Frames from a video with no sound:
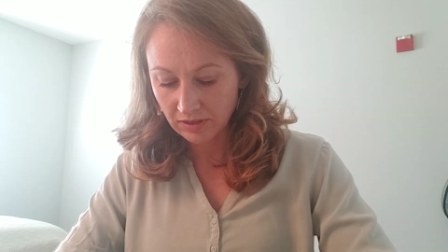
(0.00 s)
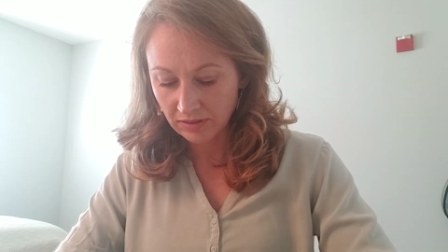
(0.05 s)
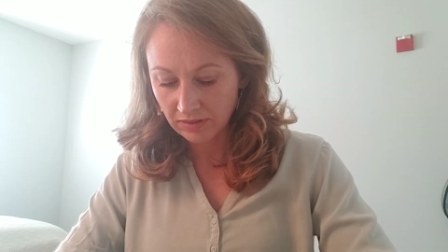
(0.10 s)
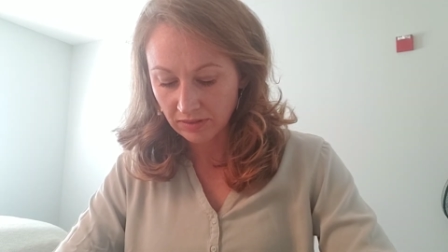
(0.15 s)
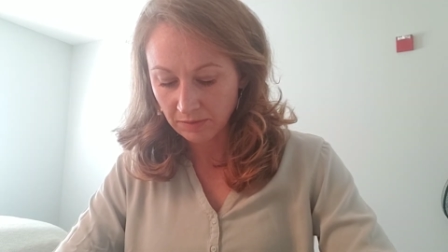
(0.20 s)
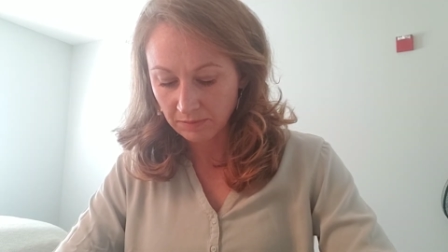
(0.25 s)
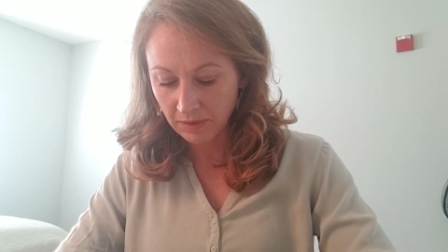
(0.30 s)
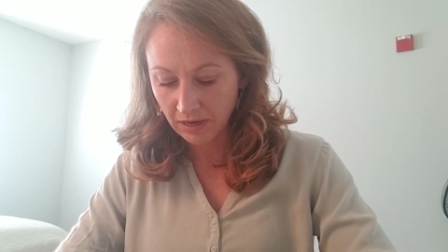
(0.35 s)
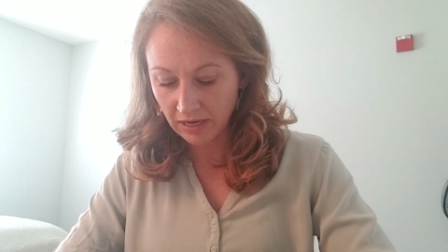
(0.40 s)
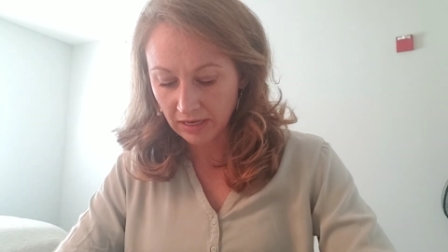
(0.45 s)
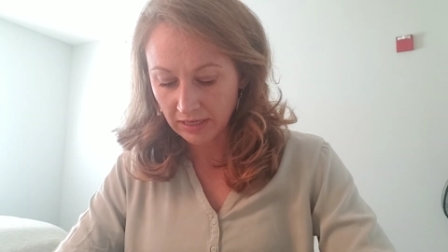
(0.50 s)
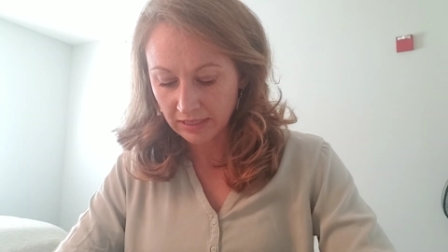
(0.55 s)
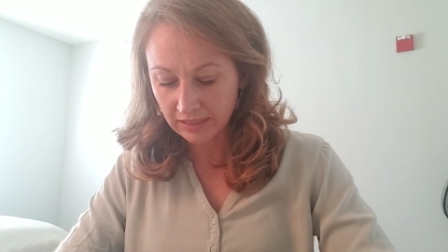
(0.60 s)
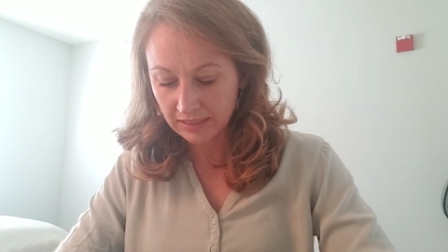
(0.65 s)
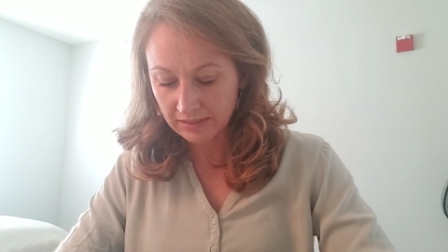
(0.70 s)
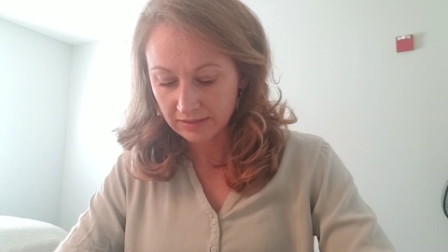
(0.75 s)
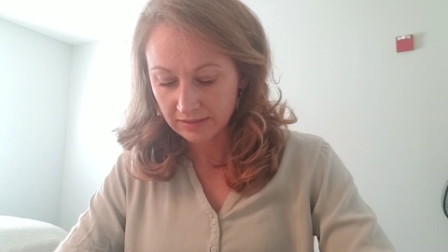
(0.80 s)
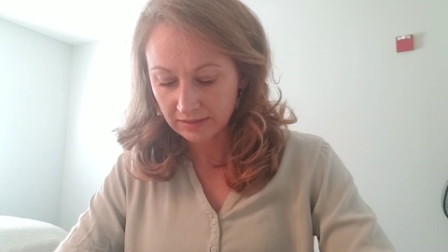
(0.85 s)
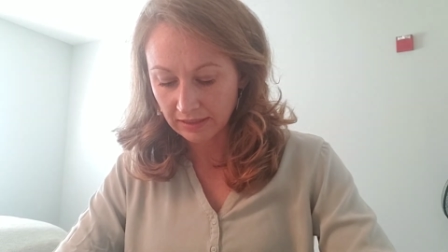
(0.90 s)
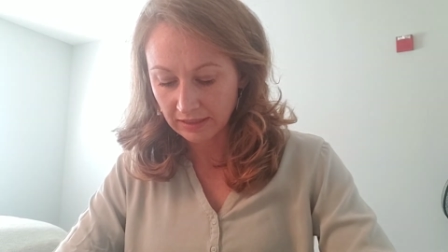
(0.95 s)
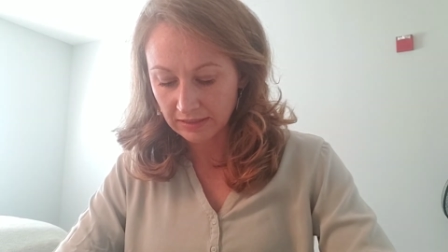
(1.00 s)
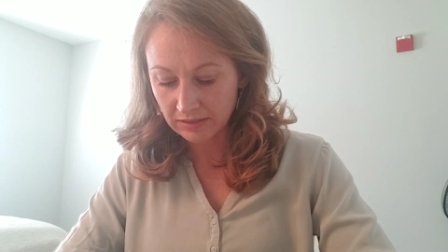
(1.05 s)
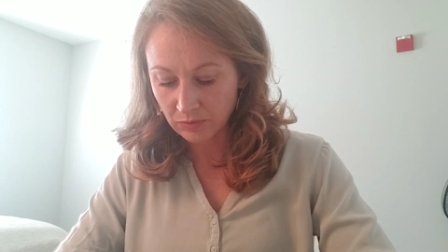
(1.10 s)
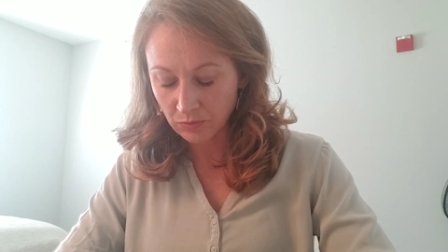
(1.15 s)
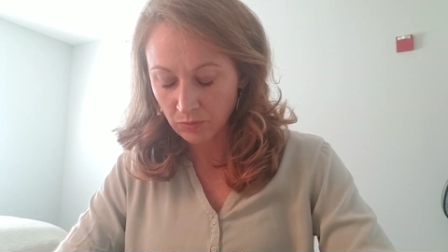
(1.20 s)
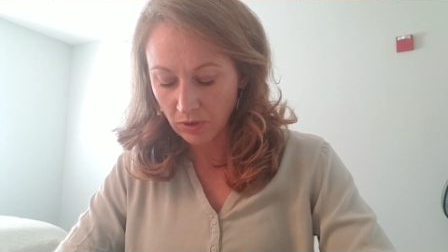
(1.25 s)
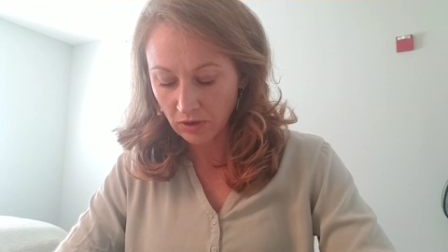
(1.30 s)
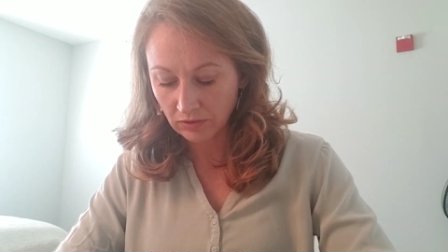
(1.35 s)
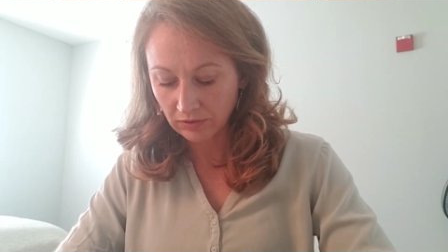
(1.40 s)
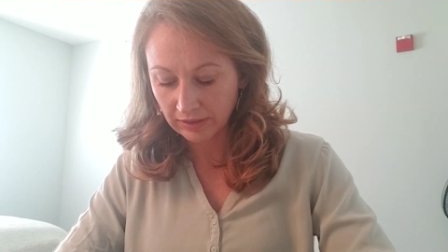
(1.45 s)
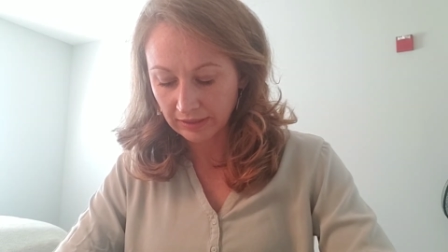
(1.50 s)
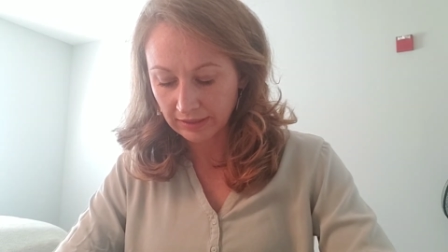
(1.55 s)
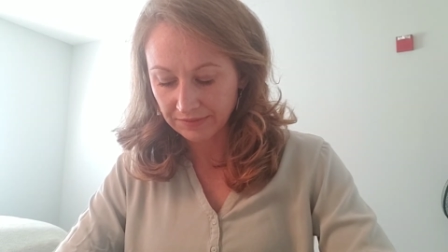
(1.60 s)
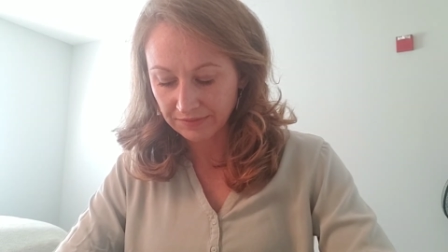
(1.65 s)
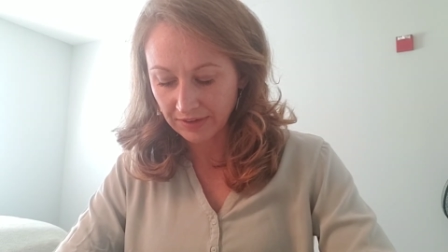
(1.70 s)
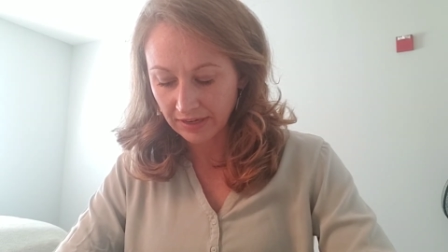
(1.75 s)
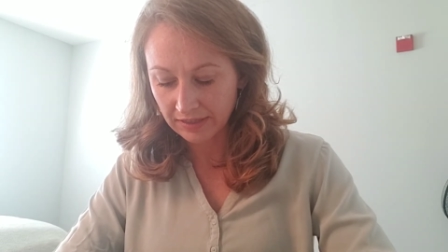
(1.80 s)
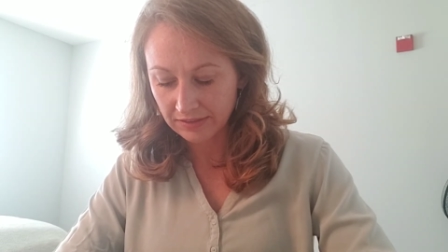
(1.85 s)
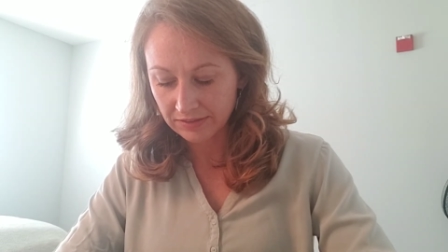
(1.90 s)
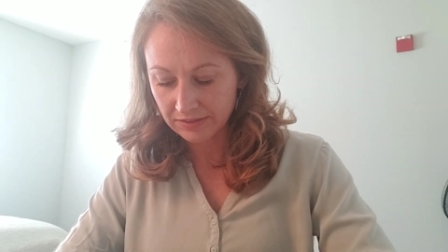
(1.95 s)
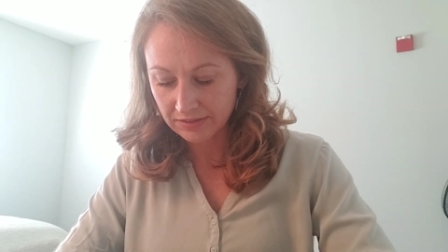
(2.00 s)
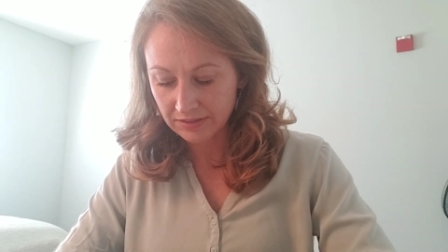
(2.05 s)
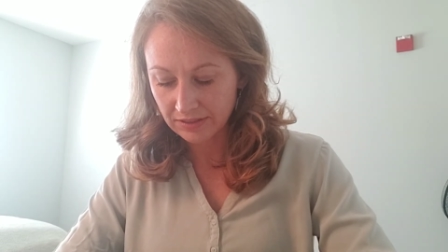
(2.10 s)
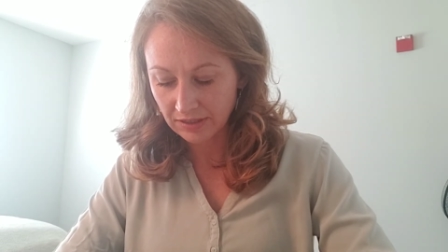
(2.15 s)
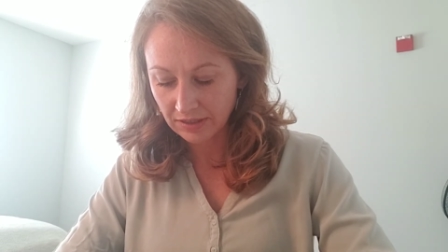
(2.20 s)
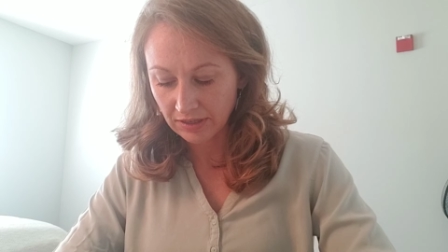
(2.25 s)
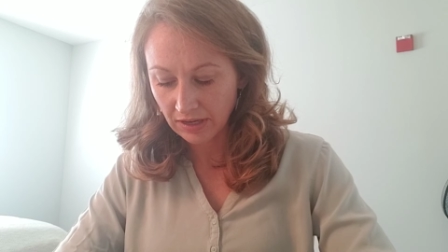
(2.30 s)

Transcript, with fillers: The pine is lit well in advance.